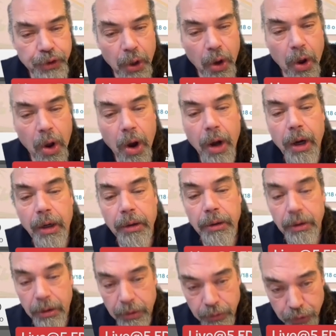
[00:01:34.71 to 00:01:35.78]
are
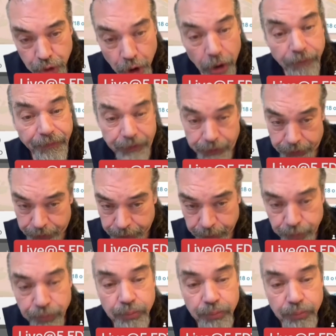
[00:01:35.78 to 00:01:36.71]
nervous.